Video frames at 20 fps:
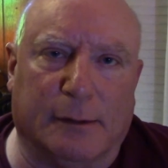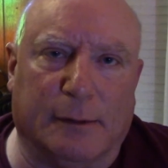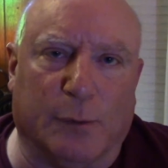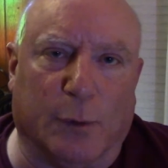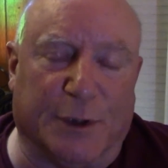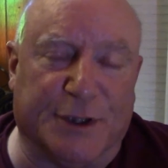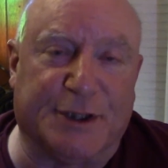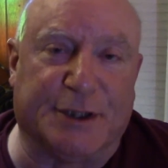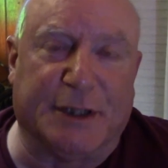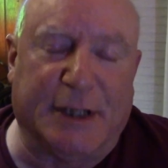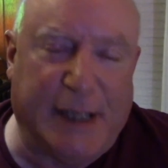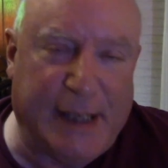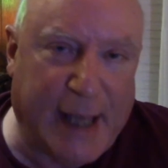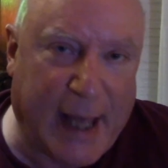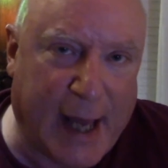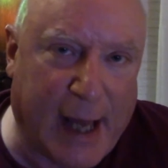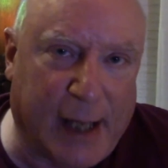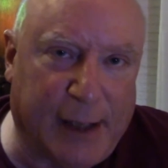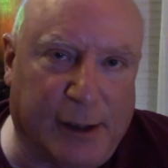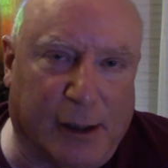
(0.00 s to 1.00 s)
Was he
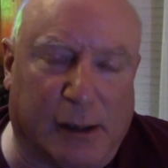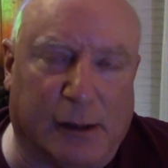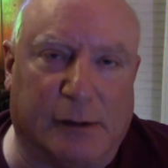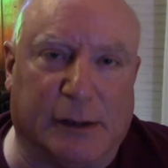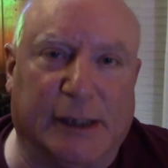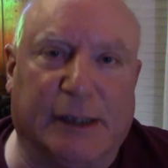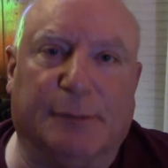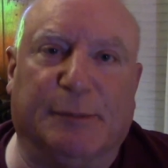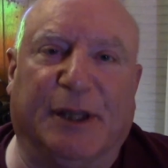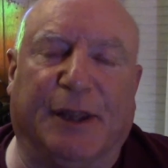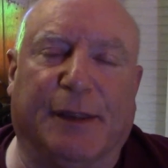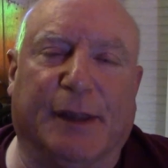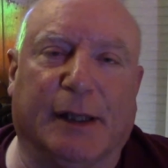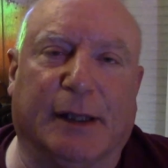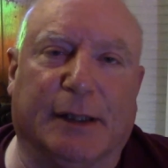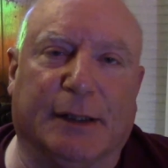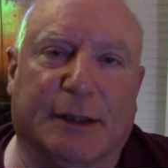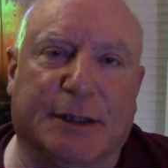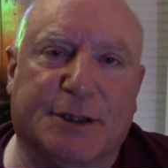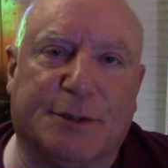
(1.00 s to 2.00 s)
had to already be
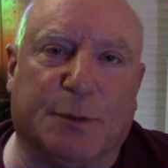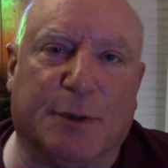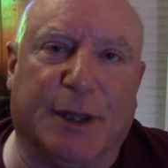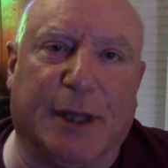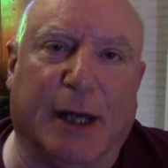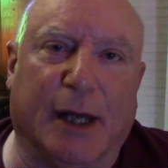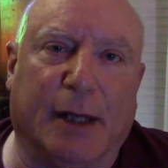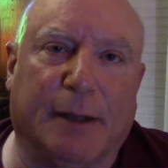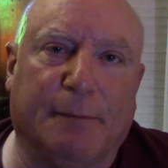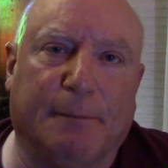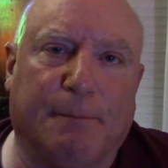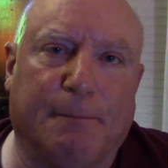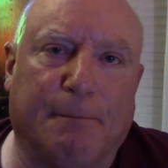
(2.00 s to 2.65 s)
thinking this with that.